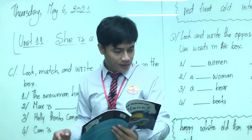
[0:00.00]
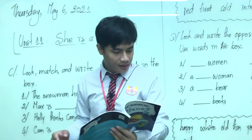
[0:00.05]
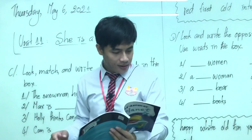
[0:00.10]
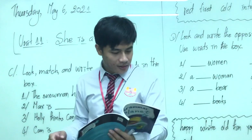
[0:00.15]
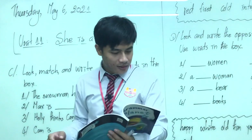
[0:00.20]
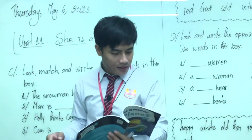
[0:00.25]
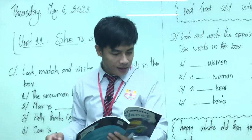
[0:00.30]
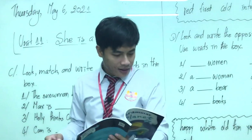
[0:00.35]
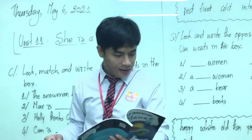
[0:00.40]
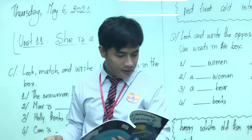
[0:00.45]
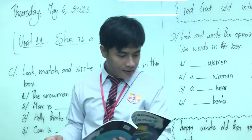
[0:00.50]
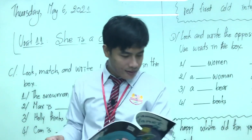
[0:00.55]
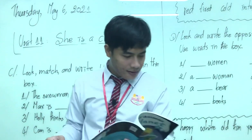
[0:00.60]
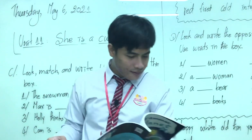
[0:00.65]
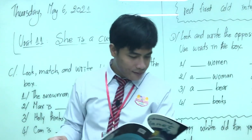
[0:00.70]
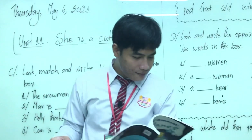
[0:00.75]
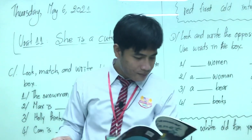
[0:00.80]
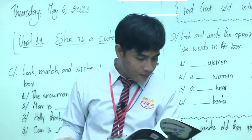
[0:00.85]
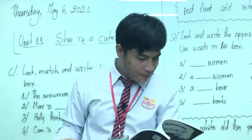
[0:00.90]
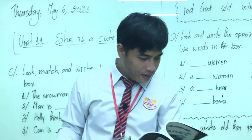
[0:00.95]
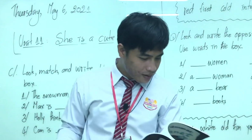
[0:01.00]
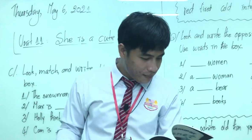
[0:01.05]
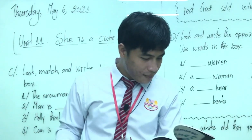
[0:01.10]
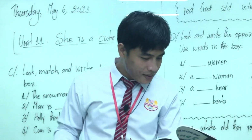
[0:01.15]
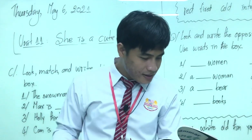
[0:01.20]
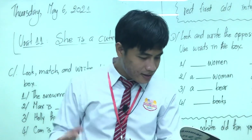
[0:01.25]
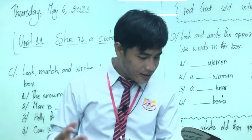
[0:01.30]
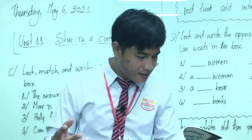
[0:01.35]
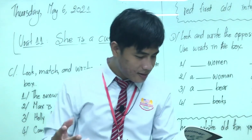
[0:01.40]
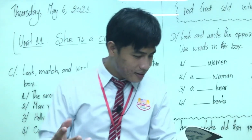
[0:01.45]
Uh, well,
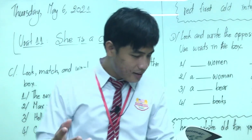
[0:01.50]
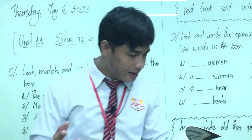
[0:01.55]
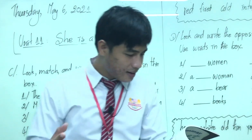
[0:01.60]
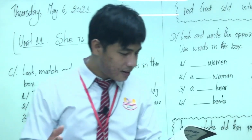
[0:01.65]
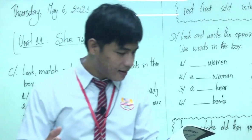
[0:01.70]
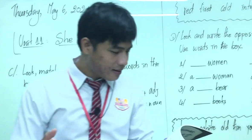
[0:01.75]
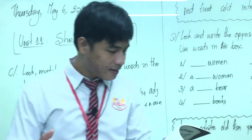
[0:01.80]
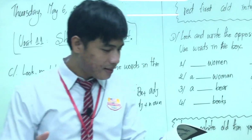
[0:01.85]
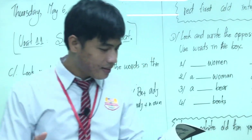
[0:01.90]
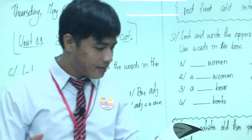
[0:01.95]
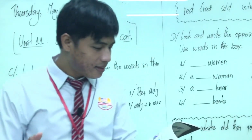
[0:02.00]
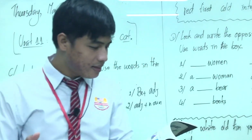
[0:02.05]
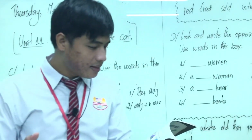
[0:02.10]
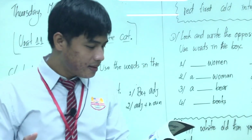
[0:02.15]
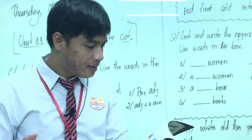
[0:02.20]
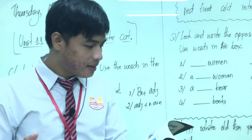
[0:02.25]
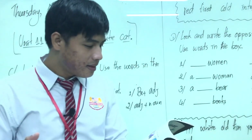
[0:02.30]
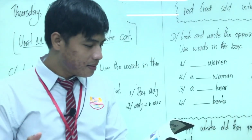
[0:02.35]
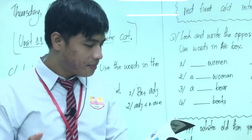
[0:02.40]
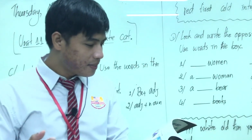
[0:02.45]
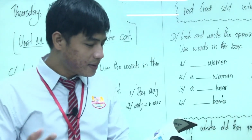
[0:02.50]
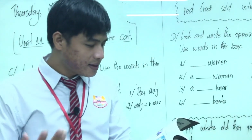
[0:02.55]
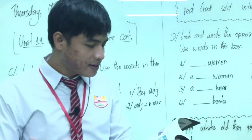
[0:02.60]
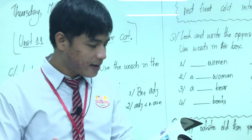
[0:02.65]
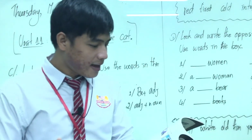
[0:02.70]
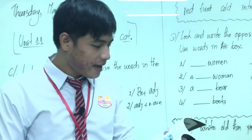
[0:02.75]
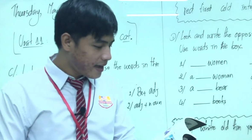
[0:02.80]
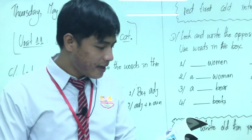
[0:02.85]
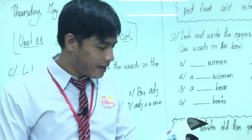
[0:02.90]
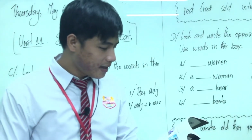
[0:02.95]
picture, uh,
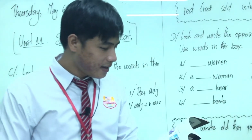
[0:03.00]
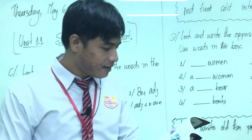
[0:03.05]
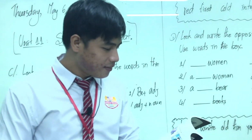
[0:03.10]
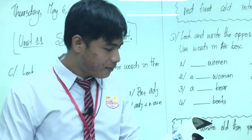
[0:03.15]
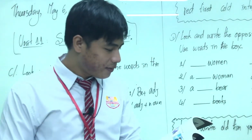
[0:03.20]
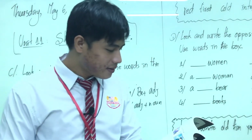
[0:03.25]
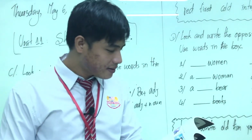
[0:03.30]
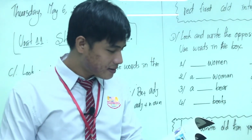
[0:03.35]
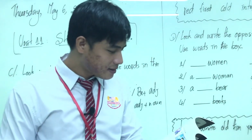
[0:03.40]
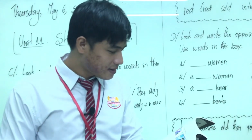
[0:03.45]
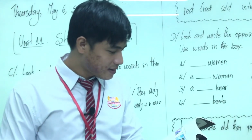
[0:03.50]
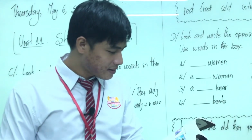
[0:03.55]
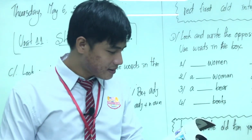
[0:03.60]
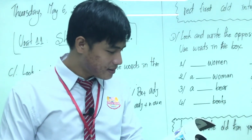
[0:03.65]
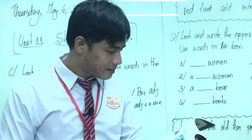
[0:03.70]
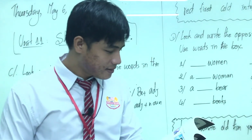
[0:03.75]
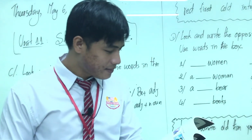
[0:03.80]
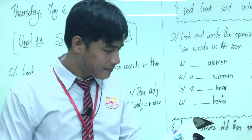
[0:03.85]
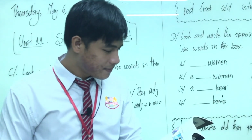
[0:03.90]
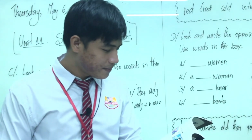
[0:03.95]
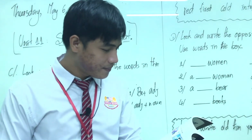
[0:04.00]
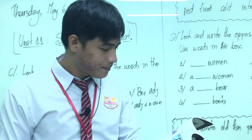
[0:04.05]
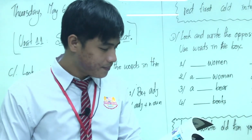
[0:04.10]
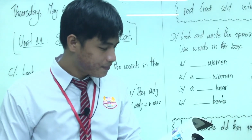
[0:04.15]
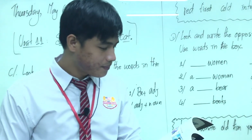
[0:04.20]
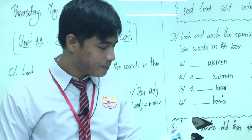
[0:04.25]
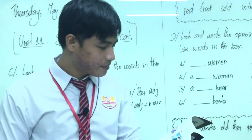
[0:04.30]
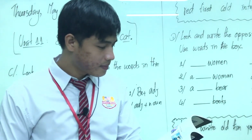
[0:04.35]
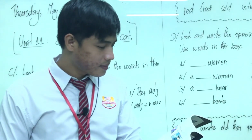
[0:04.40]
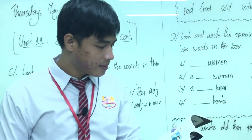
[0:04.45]
picture A, what is this?
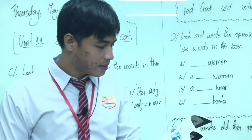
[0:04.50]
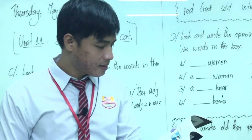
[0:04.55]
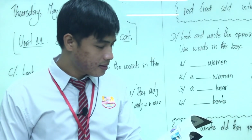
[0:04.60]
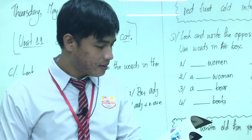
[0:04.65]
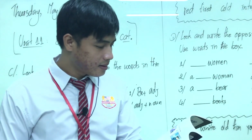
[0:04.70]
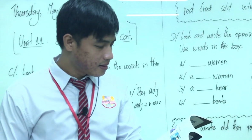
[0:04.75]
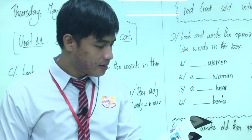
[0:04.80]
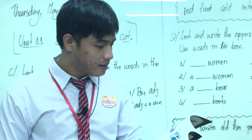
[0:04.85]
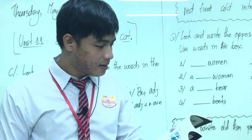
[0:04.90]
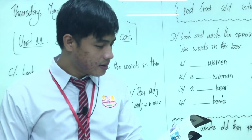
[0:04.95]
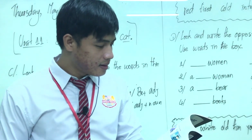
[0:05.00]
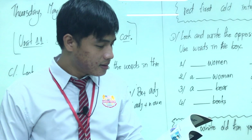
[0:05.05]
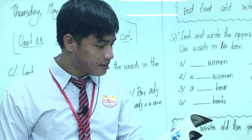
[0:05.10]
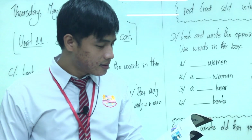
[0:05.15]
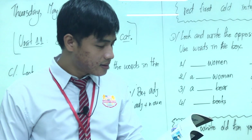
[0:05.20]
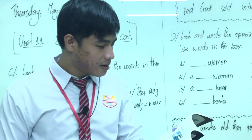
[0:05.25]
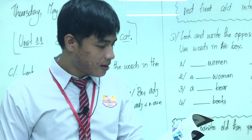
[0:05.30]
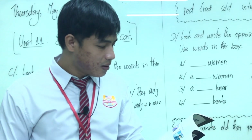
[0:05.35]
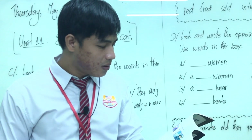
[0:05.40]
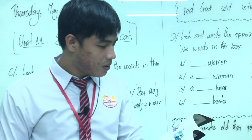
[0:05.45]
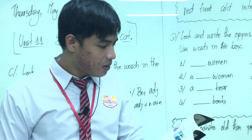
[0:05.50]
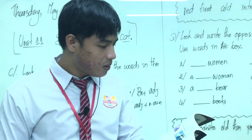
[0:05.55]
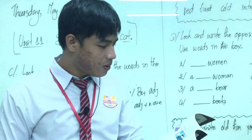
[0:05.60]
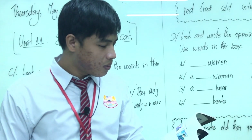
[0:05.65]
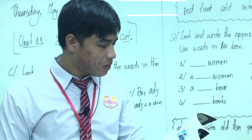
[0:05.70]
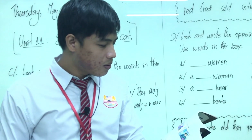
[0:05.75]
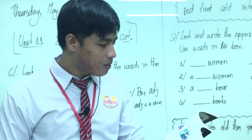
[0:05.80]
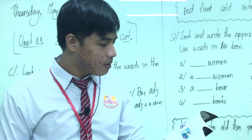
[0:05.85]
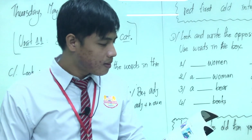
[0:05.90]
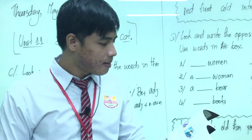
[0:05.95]

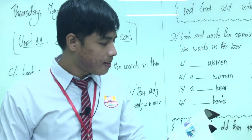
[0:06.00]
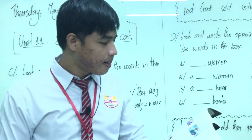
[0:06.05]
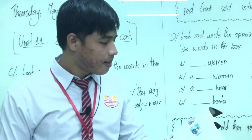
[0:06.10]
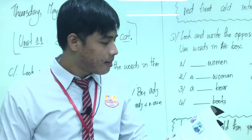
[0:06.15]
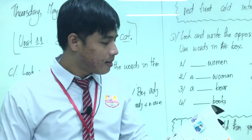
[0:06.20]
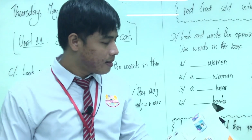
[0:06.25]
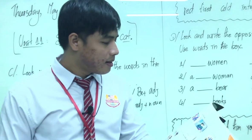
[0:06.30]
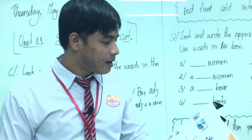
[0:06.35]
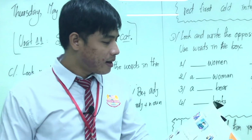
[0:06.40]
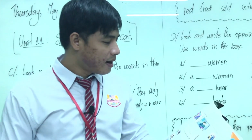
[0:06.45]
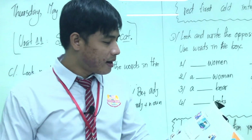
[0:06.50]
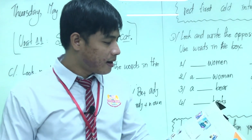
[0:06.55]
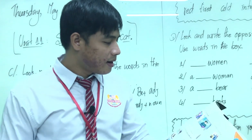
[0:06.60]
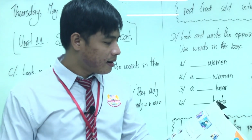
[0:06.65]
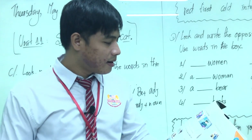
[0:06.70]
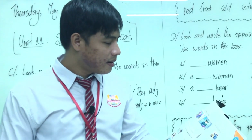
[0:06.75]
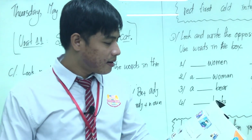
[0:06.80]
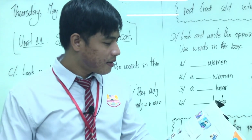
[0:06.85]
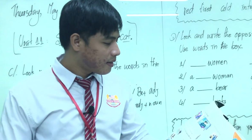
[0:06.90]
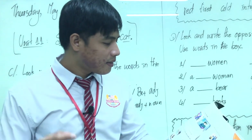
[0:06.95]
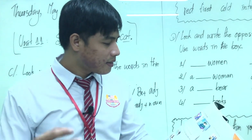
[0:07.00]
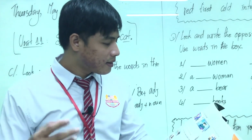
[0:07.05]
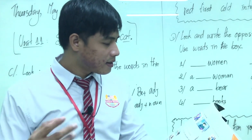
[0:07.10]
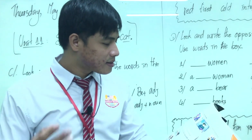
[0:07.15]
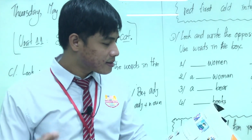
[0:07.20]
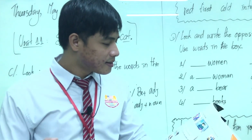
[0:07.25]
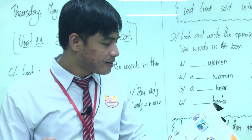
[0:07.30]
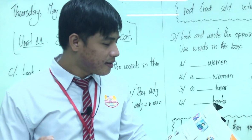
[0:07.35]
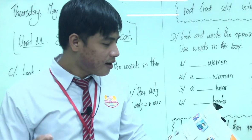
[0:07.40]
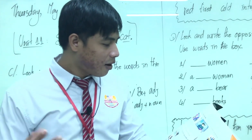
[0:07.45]
So uh, the
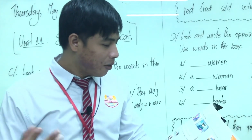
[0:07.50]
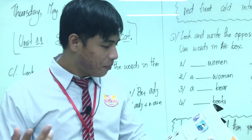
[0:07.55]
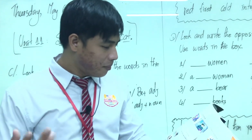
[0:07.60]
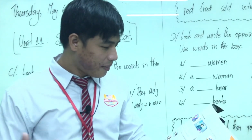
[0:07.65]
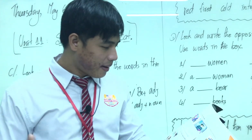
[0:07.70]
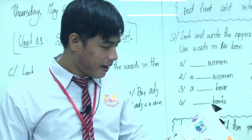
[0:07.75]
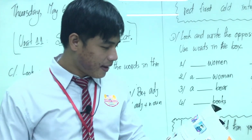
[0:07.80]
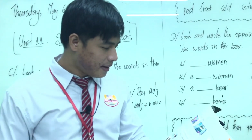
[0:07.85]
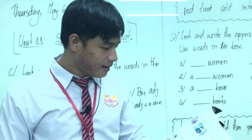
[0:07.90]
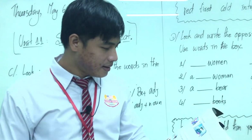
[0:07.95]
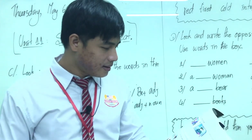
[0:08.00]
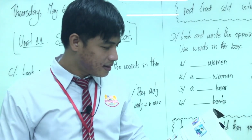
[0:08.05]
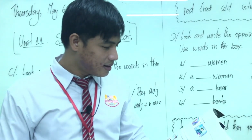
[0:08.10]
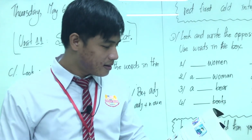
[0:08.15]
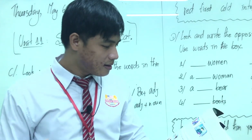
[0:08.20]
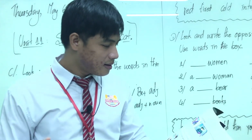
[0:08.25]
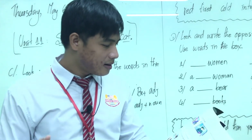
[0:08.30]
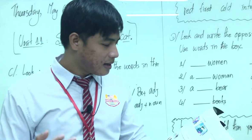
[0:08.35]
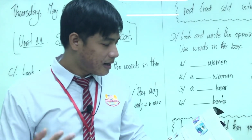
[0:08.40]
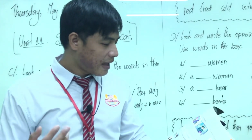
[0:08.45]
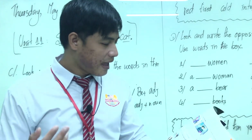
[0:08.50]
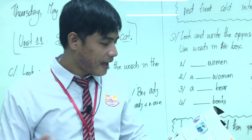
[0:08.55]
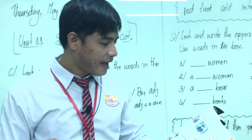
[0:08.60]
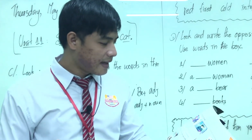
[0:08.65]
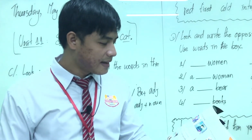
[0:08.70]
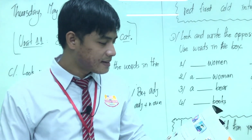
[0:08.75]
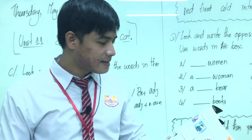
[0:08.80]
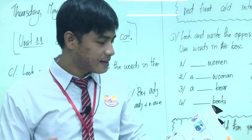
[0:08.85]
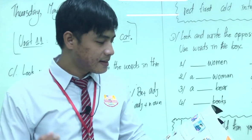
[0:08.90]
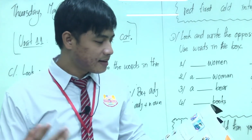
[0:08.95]
snowman
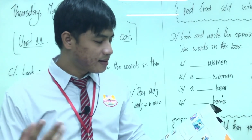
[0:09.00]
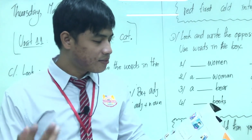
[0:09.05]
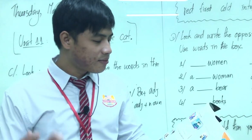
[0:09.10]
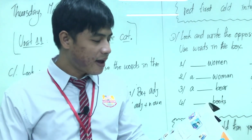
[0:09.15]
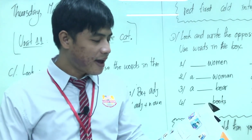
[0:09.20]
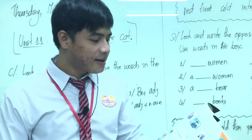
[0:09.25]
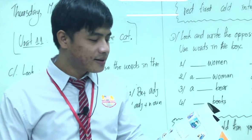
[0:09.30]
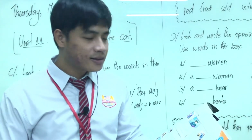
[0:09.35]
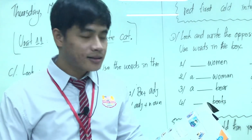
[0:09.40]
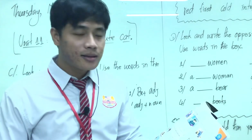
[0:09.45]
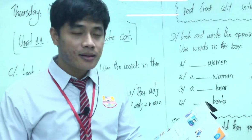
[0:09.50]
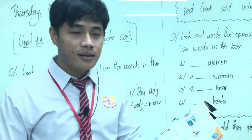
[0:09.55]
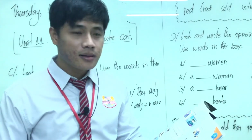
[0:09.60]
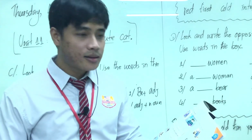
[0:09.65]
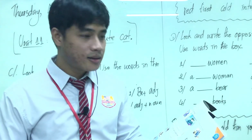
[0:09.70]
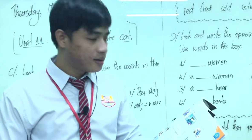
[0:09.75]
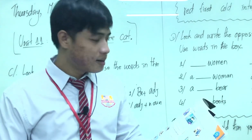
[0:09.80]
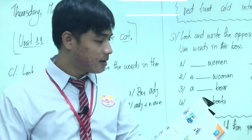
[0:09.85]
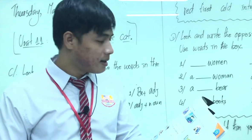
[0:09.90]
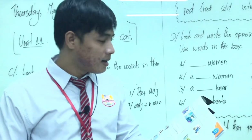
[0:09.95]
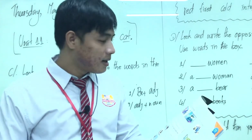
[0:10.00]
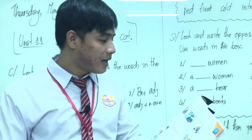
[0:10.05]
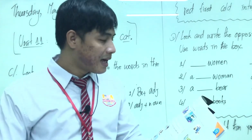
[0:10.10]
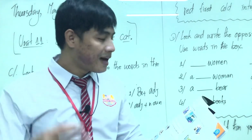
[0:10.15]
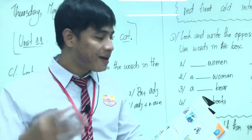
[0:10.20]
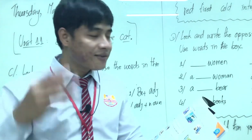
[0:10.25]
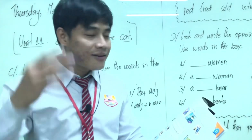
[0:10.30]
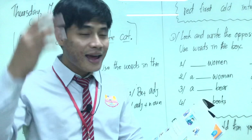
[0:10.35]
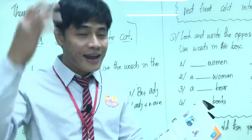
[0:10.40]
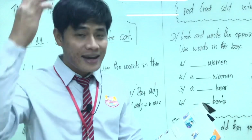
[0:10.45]
has a red,
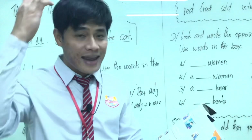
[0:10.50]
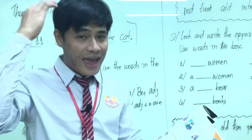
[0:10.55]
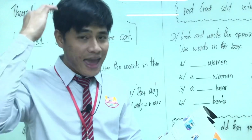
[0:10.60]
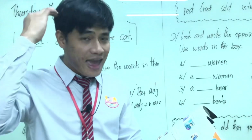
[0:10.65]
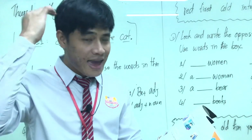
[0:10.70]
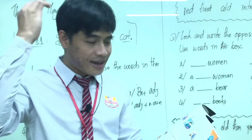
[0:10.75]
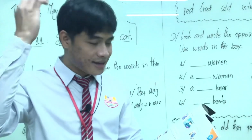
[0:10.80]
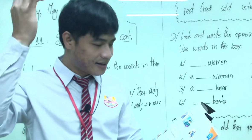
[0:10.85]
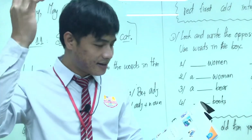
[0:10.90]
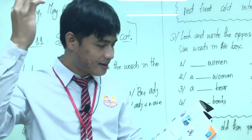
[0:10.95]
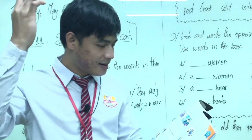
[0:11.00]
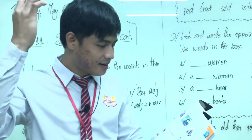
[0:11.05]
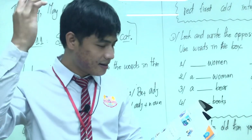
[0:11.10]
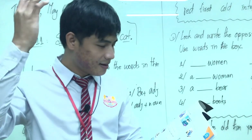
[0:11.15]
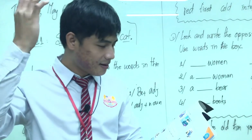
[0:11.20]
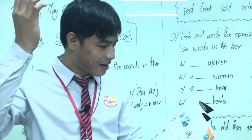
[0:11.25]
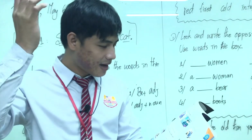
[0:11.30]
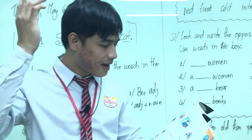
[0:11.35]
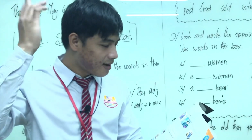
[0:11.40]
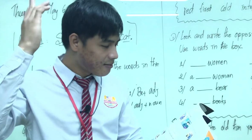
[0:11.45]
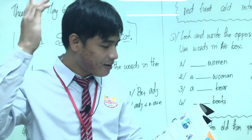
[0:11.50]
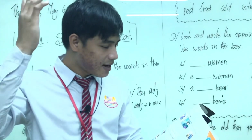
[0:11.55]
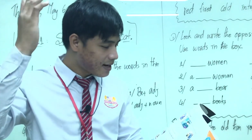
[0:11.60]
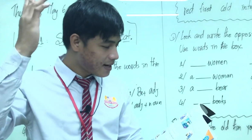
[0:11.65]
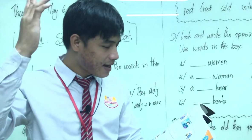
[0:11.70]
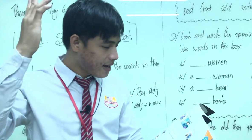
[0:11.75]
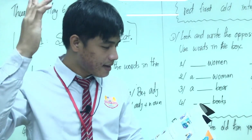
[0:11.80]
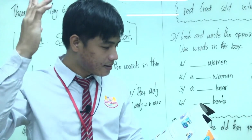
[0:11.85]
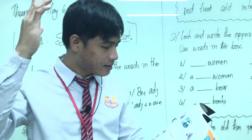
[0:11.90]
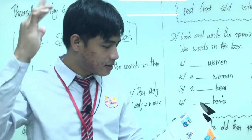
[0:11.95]
a red head. Okay,
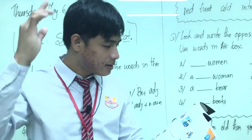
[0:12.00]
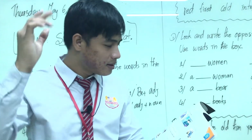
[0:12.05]
red head.